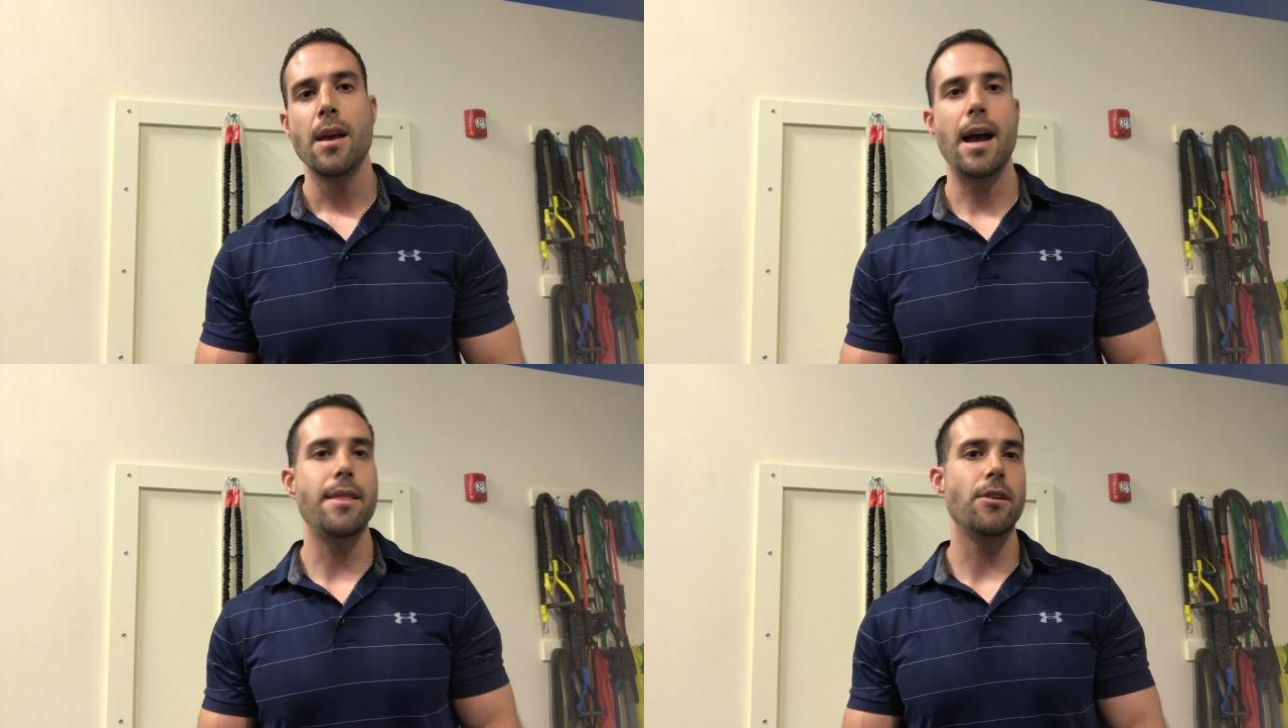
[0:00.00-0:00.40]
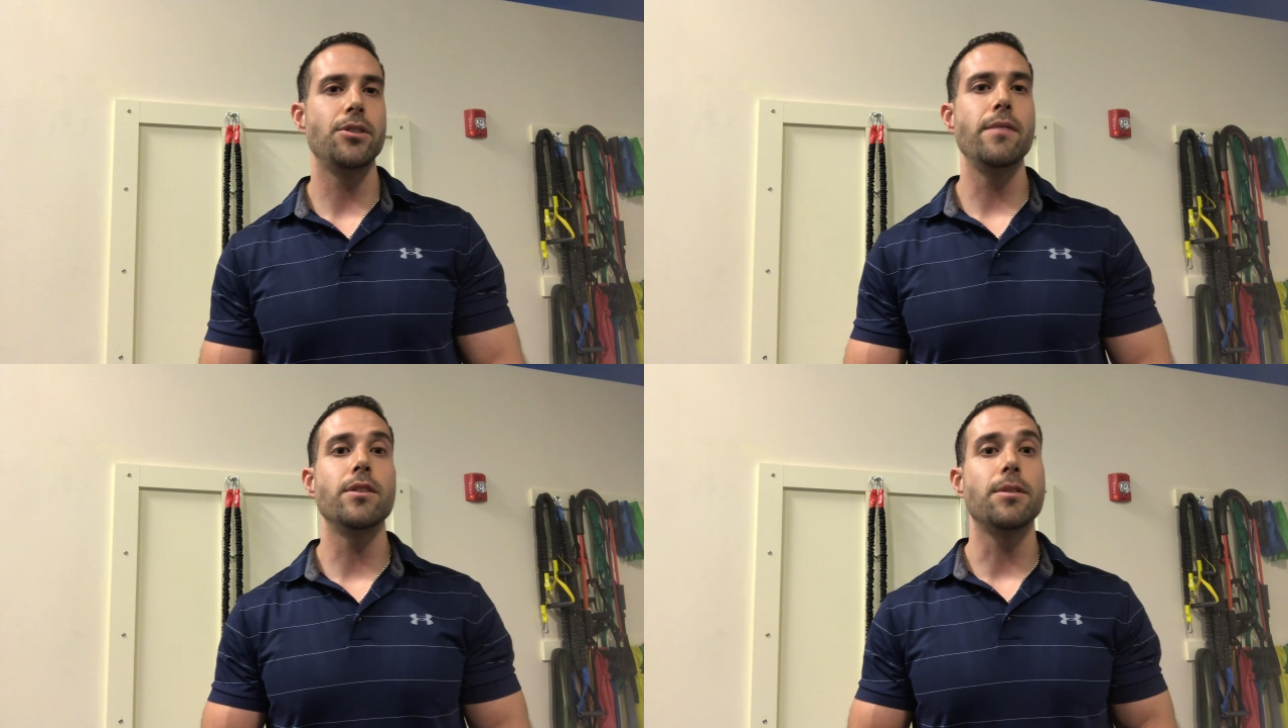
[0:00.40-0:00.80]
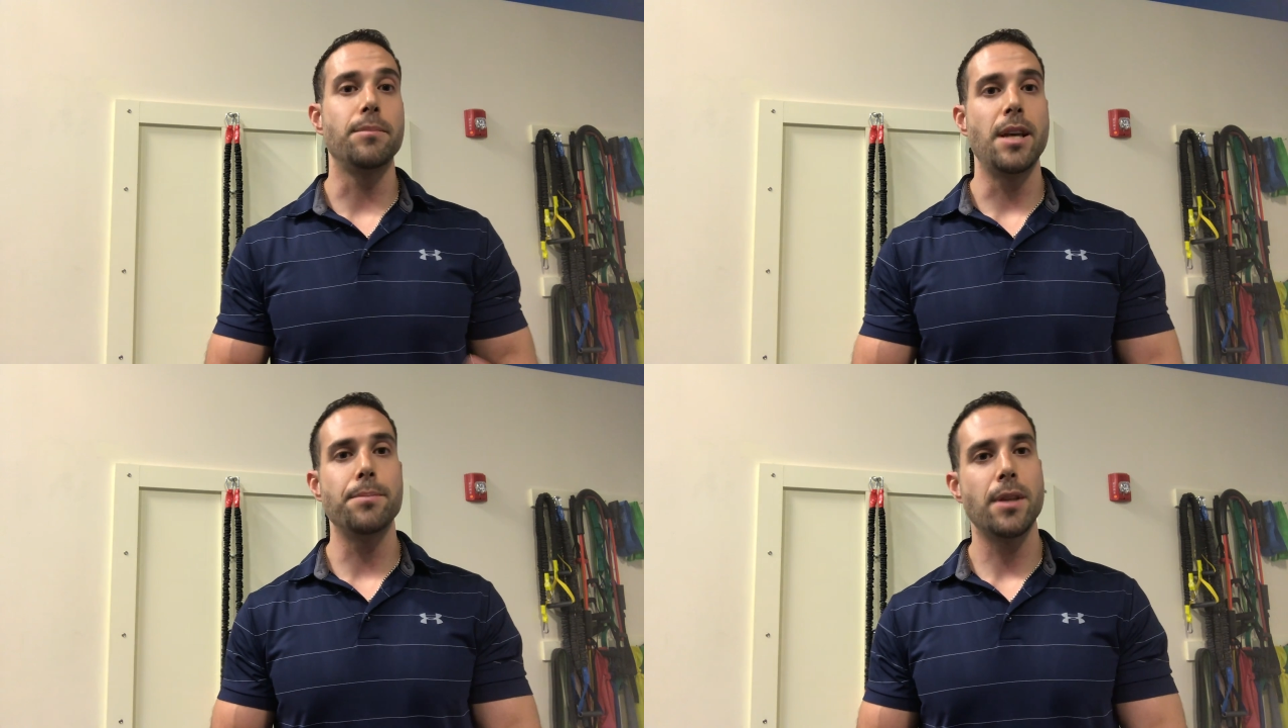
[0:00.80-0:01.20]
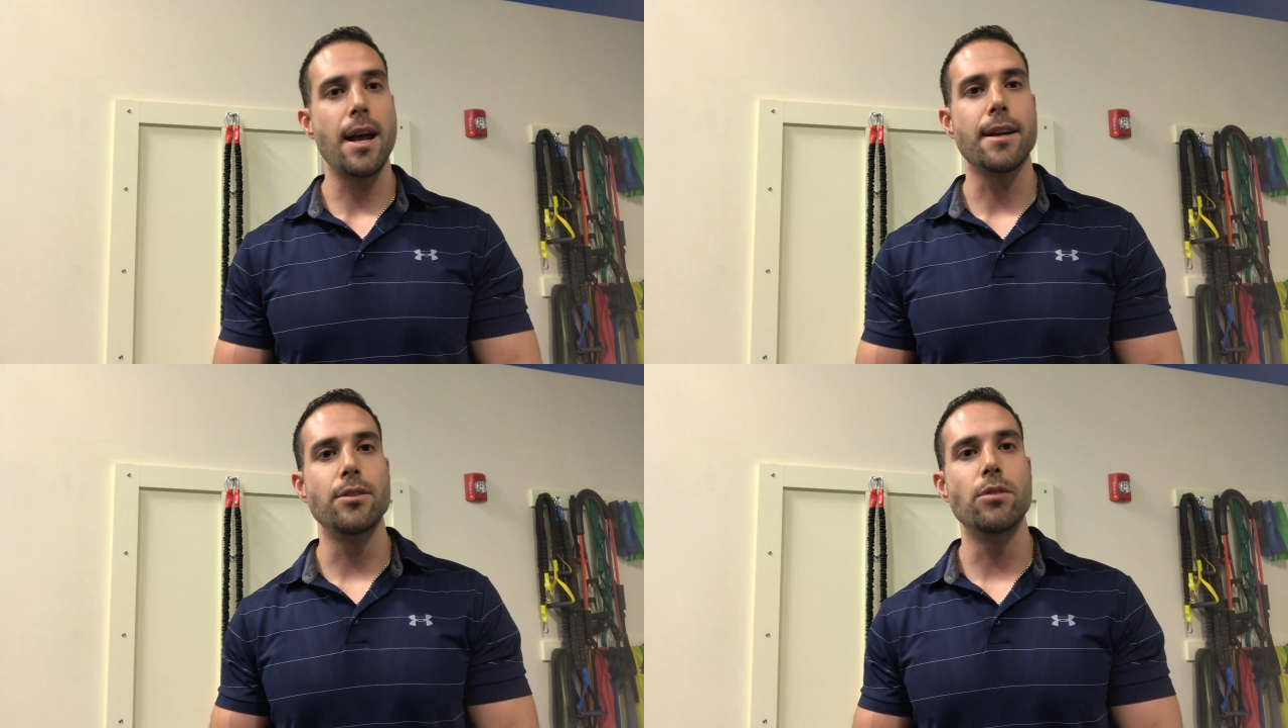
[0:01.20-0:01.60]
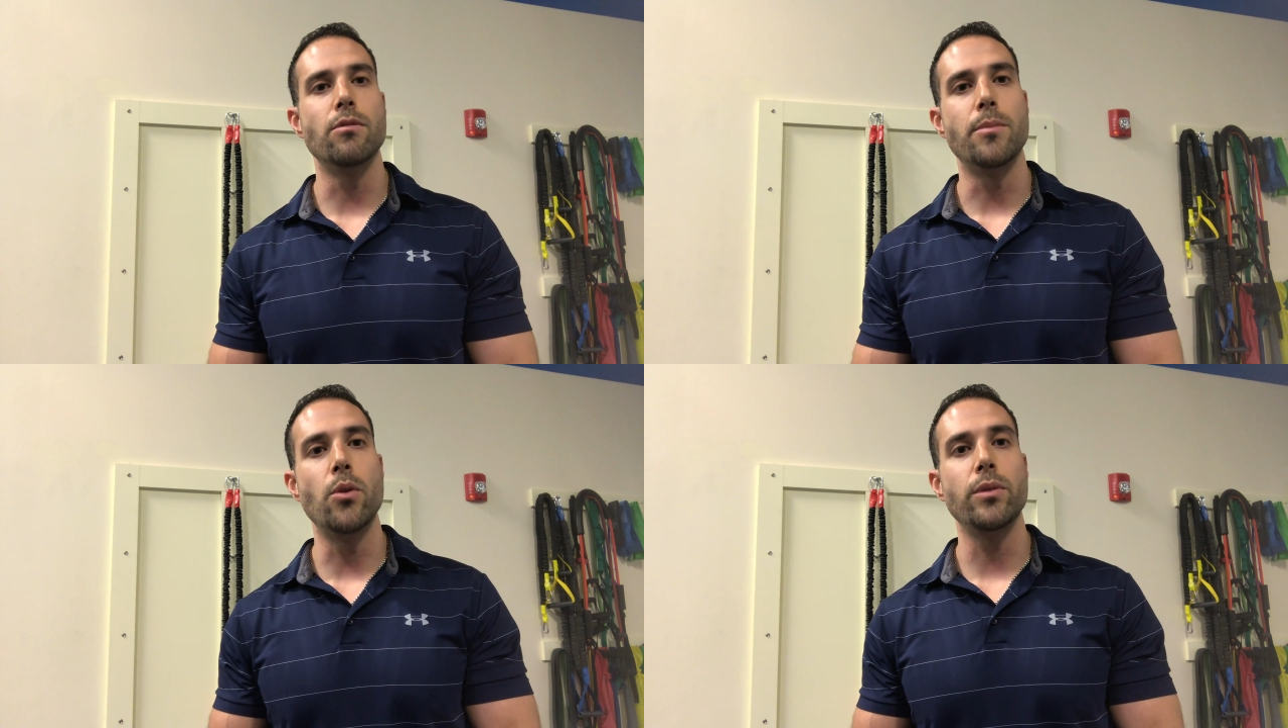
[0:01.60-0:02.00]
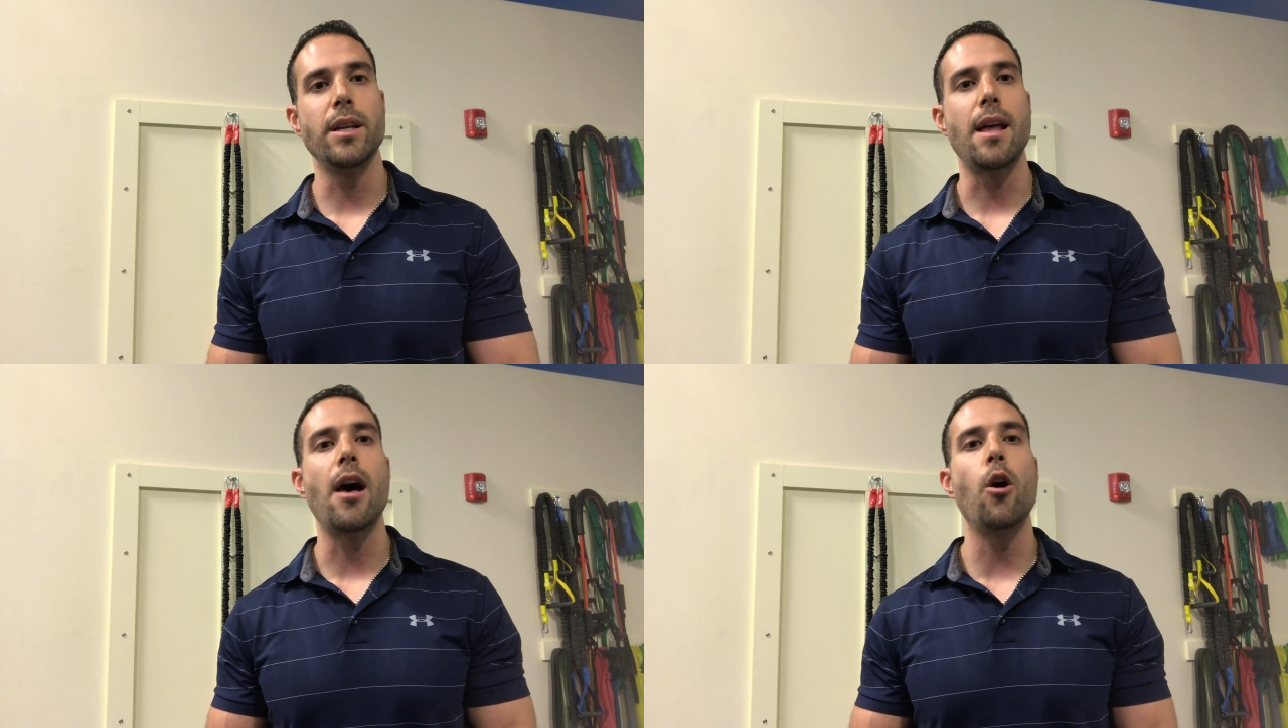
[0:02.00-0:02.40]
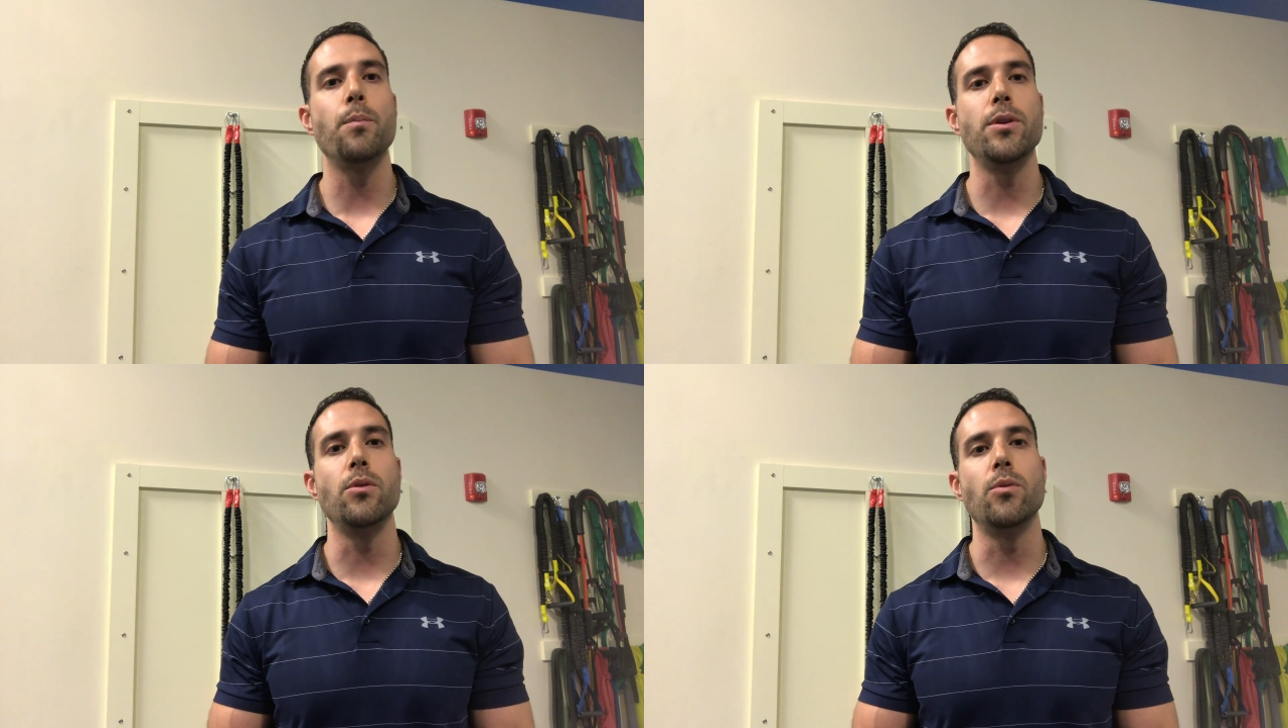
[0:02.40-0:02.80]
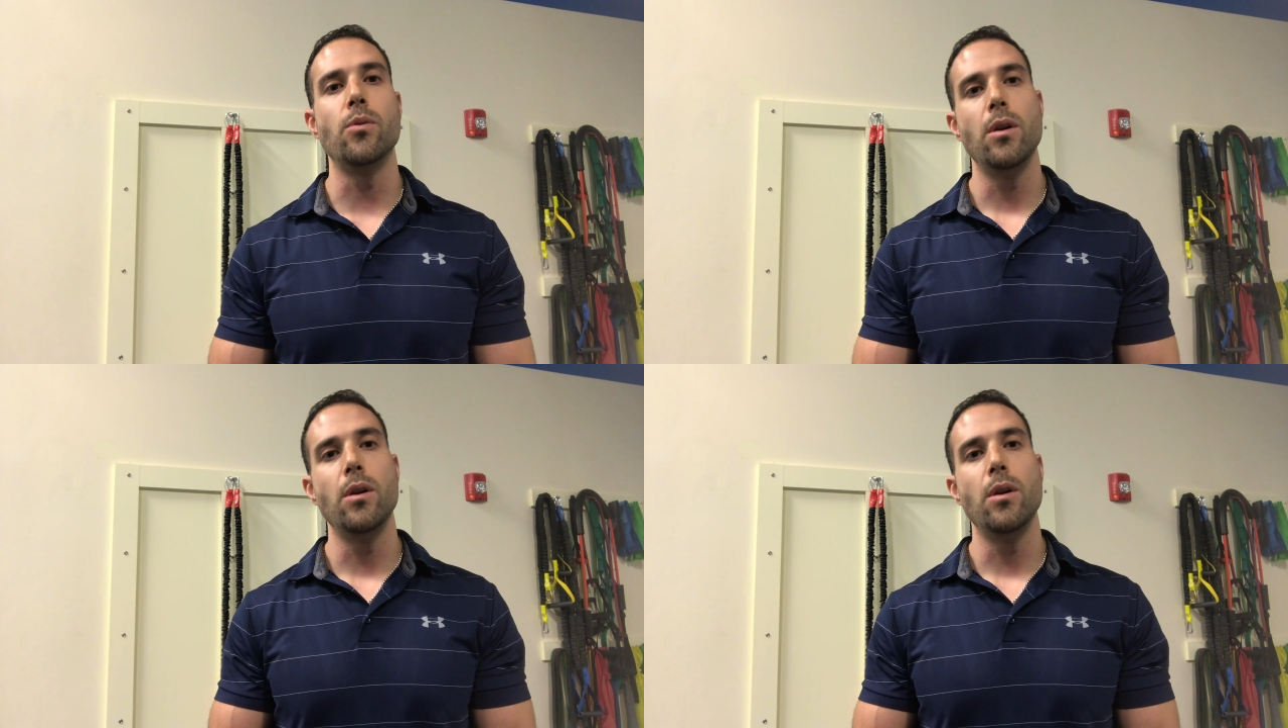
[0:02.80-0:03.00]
And there's even some tips that I can do remotely to help you